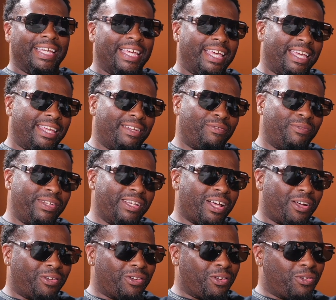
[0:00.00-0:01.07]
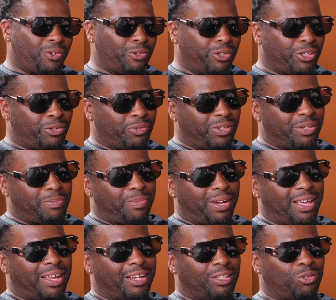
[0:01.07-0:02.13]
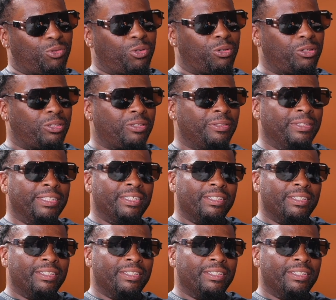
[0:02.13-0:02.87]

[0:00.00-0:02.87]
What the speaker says: And we all know who she was implying it towards.